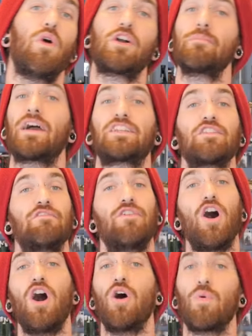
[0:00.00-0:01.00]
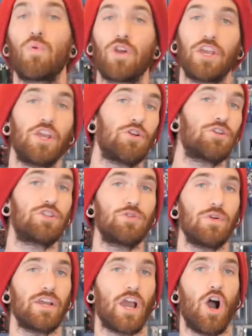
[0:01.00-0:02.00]
Welcome back to The Vault. We're here
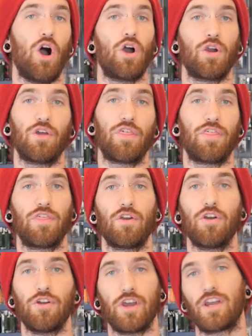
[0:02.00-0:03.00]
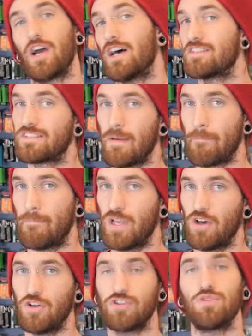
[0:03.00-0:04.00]
doing our third custom
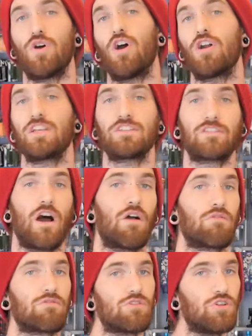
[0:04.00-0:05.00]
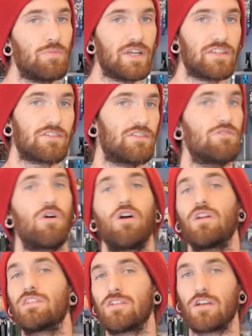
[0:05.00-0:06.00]
build. You already saw Ruben's, you
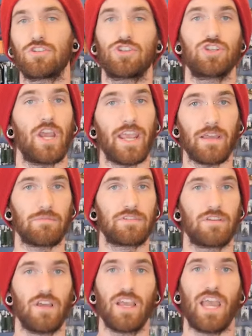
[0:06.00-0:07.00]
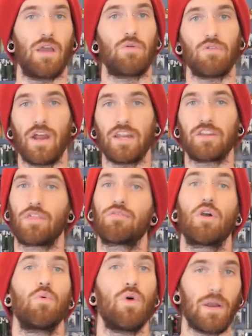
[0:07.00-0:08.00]
already saw James, and we're ready to
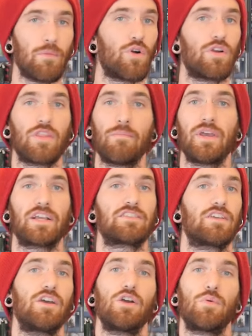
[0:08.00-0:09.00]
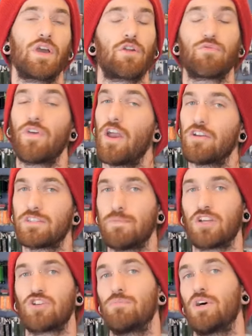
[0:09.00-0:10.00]
throw one more into the mix. We got a very
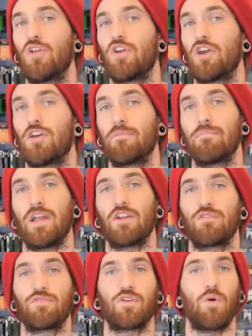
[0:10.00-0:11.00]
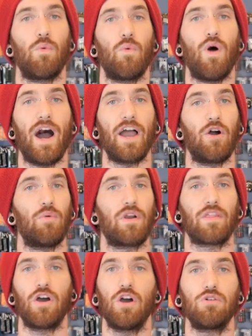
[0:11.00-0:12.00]
special builder here, been here for a while,
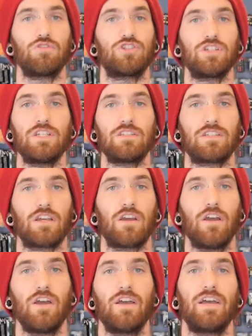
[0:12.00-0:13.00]
one of the O Gs here.